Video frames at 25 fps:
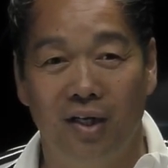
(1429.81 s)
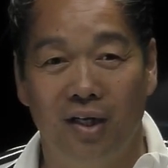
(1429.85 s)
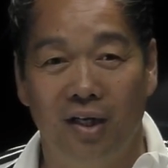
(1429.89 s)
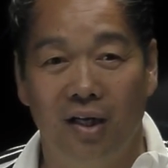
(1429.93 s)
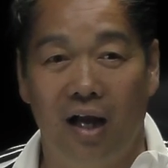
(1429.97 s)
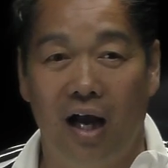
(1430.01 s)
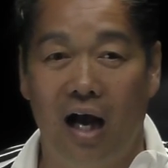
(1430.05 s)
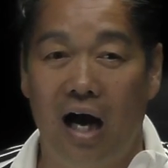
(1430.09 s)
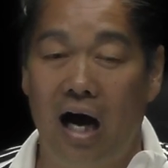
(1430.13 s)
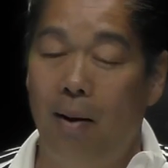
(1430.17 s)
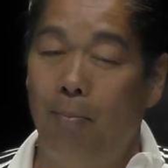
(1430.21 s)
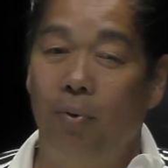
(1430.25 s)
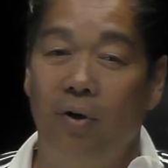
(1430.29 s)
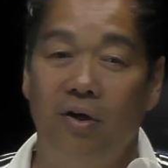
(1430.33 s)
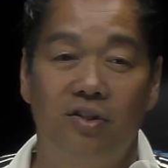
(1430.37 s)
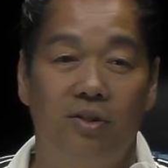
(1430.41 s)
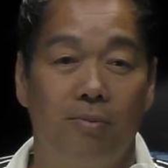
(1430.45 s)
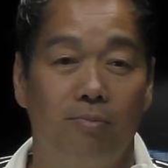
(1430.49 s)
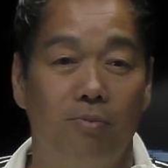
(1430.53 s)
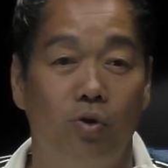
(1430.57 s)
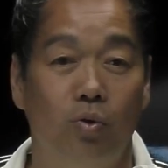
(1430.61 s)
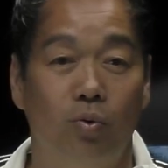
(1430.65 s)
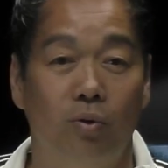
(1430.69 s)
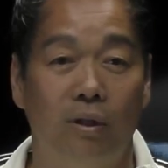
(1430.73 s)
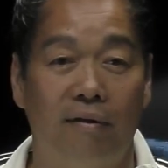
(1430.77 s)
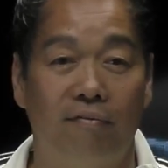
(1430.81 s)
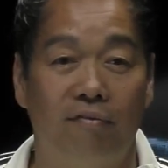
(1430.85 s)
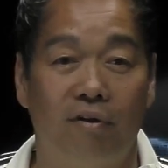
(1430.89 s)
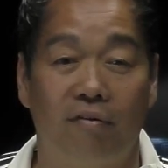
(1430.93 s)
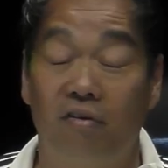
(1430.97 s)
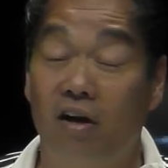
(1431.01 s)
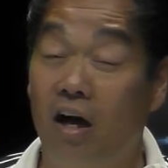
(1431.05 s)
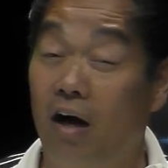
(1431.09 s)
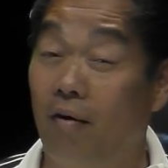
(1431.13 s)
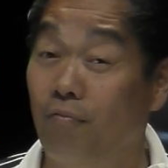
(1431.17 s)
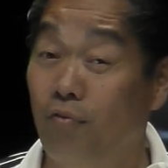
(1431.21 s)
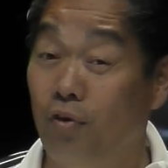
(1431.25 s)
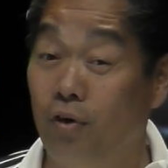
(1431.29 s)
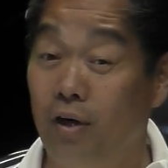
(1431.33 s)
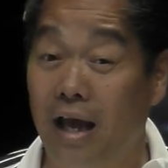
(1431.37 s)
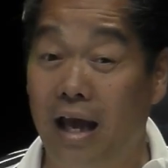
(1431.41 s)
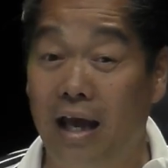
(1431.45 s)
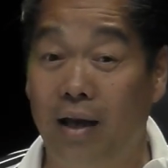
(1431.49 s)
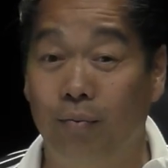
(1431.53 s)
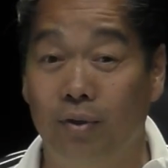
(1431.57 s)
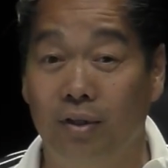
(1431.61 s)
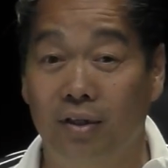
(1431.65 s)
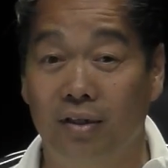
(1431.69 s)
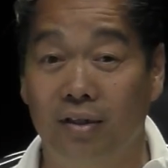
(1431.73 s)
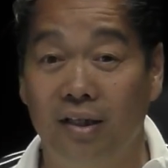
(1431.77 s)
I'll bring some new level of comfort and
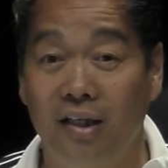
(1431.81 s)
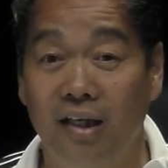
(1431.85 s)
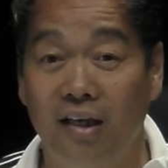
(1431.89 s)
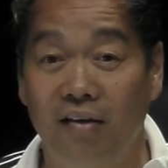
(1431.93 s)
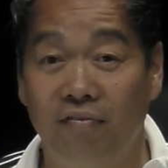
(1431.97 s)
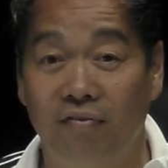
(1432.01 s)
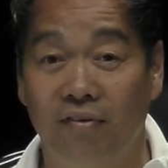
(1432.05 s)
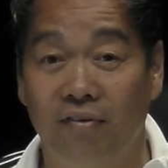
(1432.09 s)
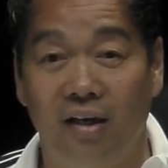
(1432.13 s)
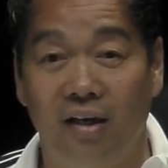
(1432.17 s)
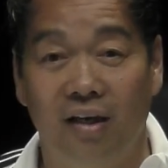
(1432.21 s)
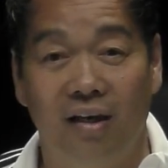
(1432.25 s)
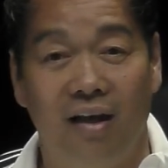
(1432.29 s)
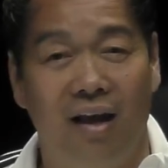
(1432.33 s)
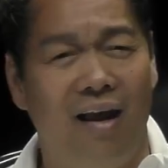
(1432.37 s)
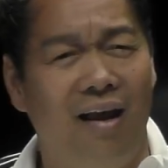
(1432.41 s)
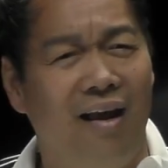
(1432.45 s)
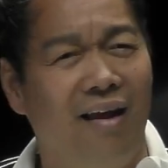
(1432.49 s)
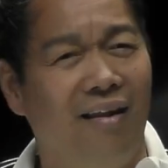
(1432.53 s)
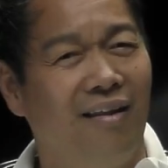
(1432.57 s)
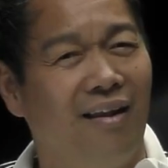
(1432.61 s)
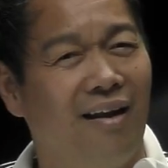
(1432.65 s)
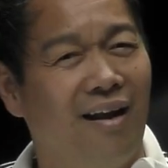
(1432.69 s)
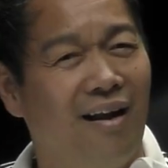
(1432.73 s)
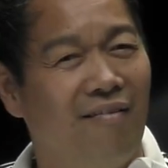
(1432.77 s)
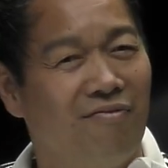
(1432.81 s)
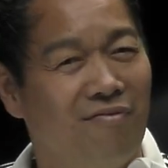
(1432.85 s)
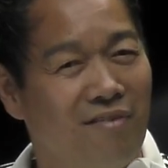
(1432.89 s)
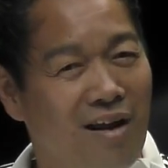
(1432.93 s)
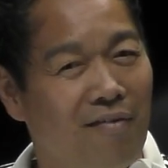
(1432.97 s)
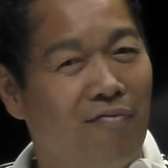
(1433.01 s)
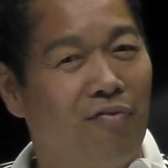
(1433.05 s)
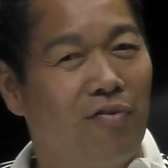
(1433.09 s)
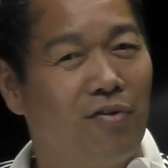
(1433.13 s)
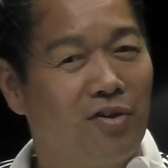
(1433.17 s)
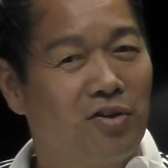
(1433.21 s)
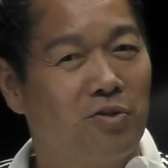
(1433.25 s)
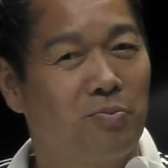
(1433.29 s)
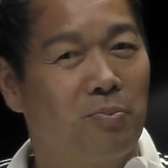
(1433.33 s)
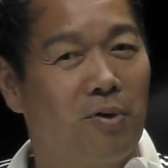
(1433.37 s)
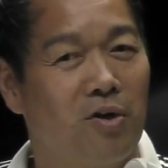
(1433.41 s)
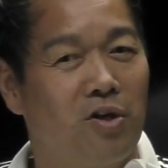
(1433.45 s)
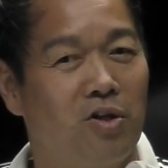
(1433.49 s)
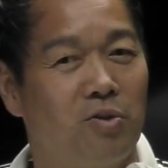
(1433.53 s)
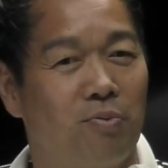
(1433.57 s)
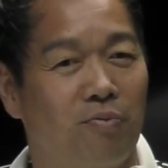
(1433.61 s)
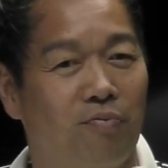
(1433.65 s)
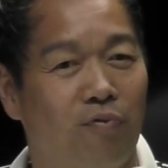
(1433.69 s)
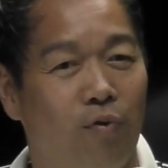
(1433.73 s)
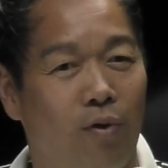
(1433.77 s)
relief that I've never experienced
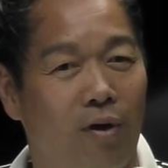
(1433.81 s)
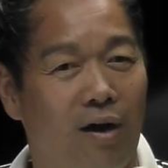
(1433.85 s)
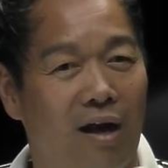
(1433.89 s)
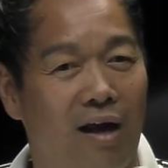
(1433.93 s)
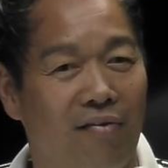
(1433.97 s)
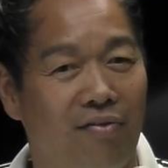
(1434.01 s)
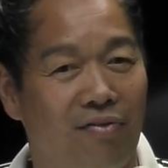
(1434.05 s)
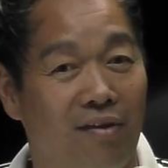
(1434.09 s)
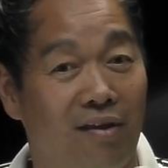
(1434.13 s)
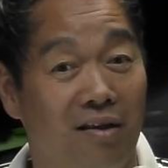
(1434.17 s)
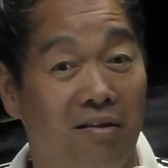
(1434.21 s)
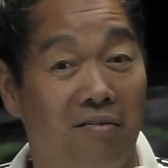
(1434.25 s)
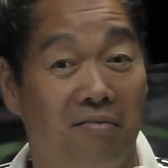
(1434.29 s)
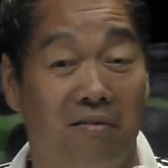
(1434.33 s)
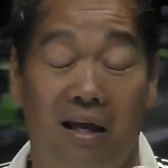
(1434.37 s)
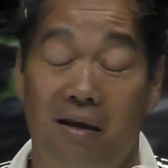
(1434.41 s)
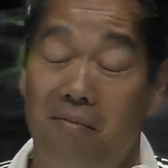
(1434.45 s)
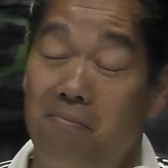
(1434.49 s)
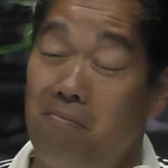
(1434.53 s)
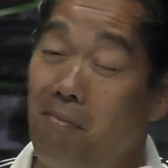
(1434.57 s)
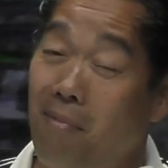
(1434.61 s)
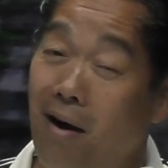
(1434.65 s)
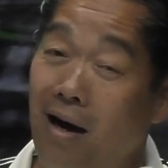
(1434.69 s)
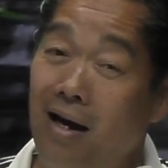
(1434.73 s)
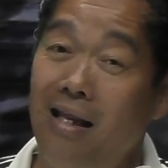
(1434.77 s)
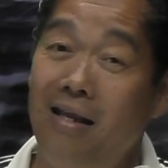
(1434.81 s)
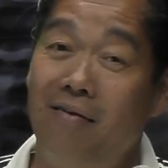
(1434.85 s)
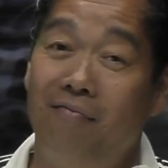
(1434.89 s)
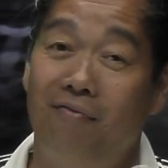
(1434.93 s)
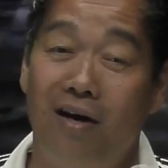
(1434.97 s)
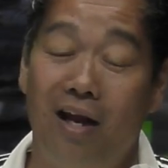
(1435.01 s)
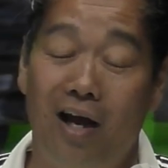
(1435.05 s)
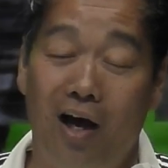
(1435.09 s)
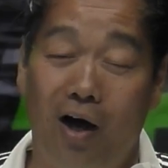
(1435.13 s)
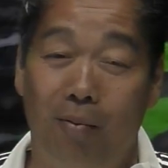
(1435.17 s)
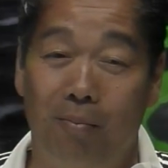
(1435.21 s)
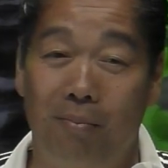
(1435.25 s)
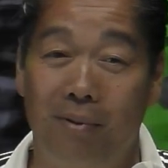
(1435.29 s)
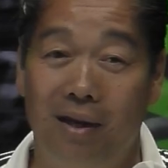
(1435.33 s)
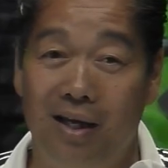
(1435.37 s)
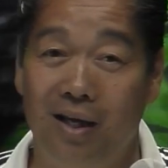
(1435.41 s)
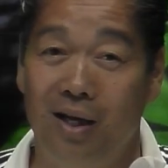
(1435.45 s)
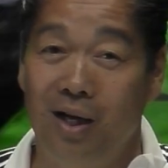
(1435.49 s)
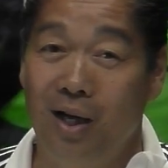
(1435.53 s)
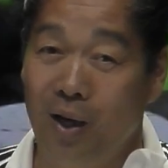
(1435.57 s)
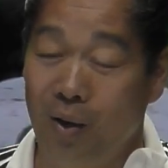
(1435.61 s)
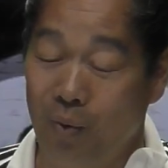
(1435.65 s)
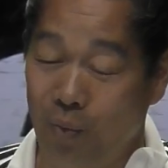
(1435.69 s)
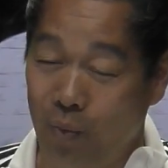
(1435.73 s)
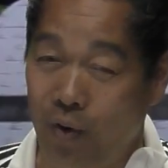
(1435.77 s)
before, and I think they might even help me
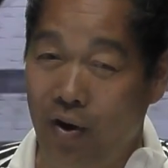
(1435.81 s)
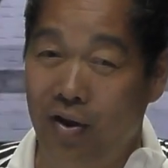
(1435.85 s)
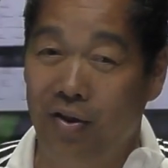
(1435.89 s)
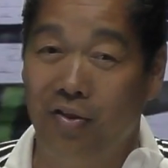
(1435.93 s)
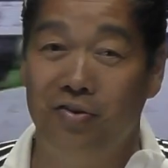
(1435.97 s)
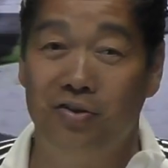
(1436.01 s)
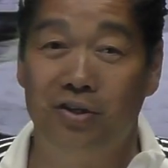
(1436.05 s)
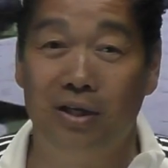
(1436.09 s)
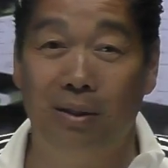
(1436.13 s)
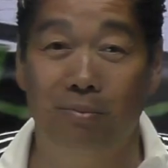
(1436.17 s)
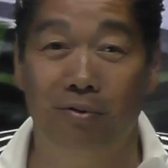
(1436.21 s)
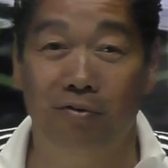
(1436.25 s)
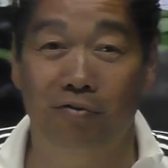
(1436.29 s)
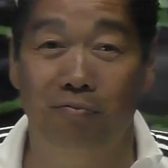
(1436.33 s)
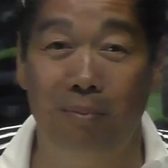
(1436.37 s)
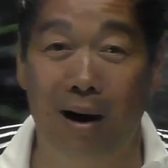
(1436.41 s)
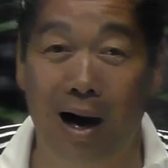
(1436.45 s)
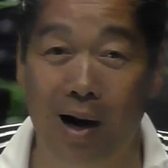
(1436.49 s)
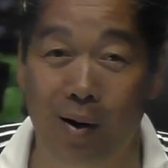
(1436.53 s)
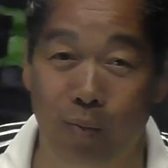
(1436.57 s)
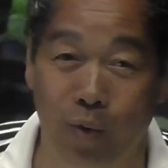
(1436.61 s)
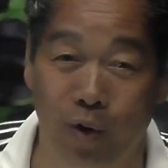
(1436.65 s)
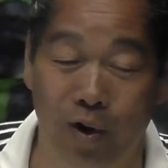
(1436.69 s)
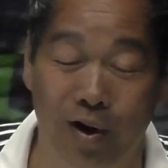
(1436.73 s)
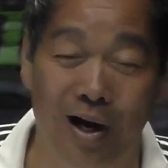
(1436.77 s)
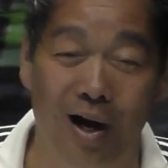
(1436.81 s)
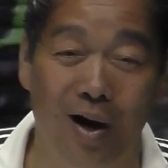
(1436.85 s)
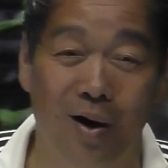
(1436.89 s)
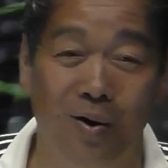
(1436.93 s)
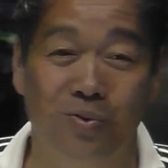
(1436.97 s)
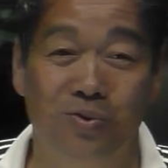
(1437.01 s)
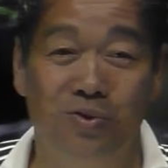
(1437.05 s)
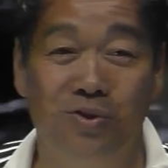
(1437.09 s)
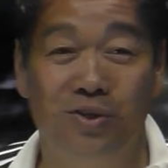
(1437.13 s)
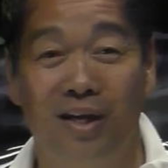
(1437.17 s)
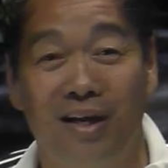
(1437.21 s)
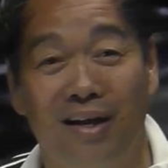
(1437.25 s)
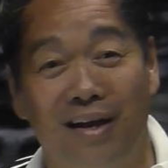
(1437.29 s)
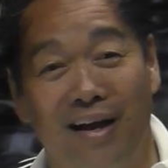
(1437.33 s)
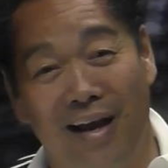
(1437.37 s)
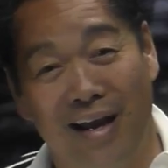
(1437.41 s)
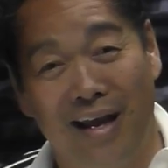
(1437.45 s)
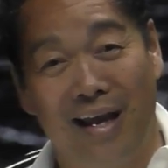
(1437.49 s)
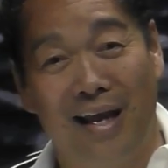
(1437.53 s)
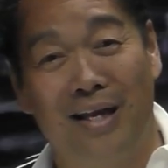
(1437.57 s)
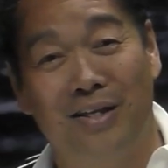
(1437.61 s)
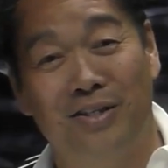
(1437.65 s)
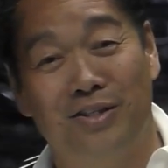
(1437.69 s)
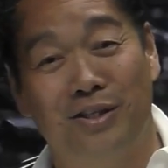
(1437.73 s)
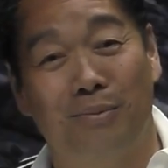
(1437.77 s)
with some of my workouts
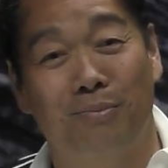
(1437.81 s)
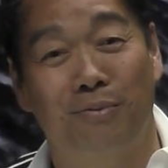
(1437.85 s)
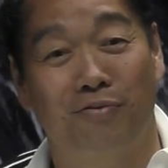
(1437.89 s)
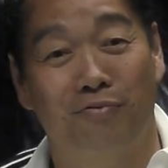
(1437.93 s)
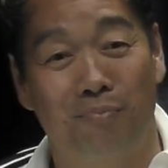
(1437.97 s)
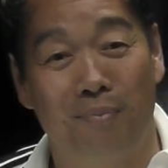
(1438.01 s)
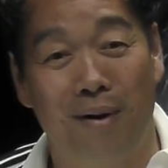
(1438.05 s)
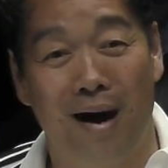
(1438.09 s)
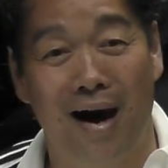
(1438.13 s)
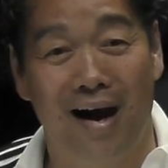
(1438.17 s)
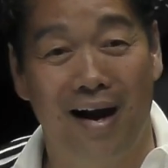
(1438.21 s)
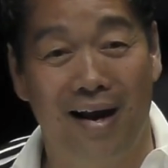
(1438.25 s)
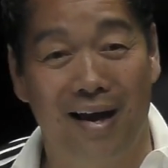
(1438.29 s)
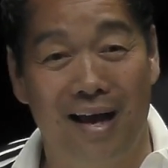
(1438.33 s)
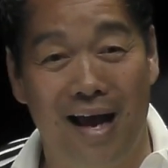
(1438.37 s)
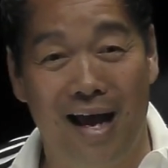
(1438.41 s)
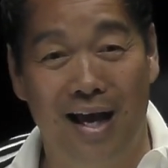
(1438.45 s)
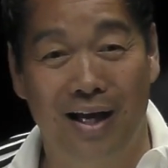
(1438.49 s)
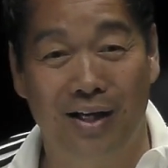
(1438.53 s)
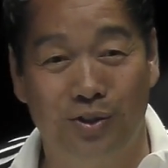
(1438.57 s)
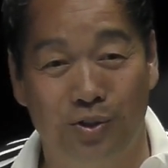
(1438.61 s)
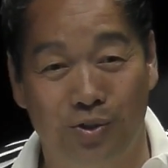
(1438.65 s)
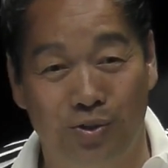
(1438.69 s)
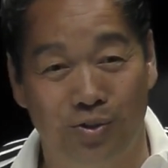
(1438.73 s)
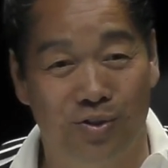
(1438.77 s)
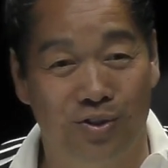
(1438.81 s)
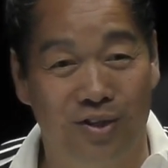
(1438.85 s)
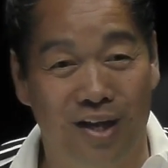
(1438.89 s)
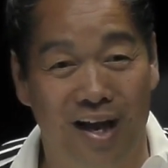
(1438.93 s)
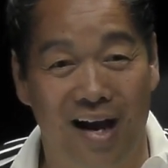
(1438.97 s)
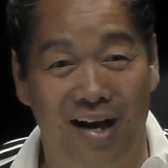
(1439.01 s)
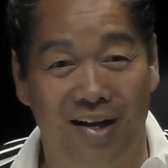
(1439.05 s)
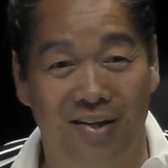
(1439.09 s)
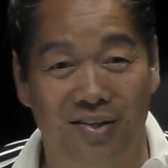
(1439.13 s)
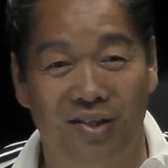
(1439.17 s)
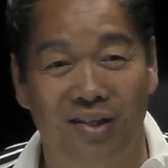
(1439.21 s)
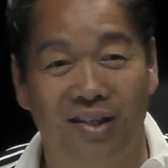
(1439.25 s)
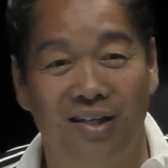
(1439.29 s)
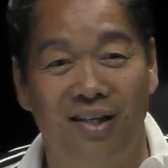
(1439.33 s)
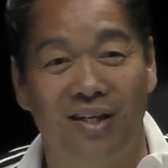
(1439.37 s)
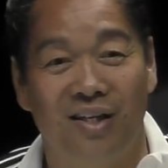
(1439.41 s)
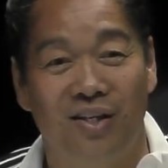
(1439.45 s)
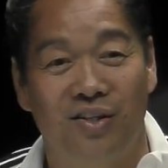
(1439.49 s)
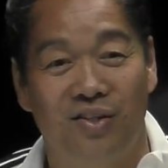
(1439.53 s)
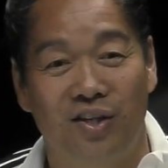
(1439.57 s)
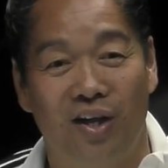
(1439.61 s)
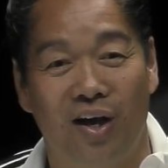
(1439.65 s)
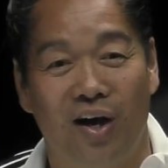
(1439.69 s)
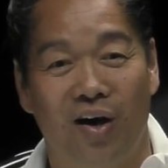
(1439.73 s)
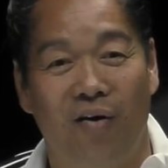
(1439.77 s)
and some of my exercise.
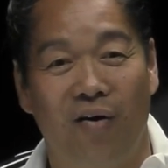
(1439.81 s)
So,